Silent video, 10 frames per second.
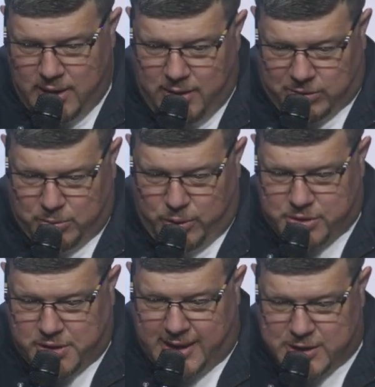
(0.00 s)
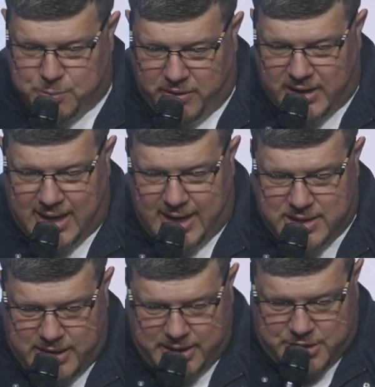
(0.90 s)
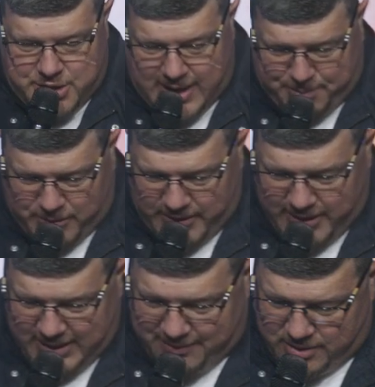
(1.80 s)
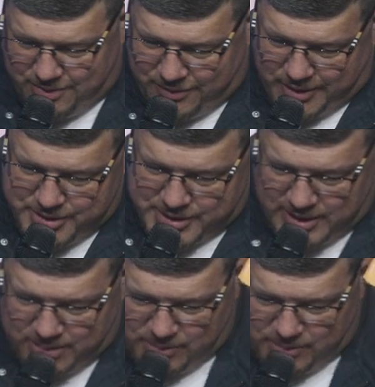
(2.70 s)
from Luke's gospel, the 19th chapter, the 11th verse, and it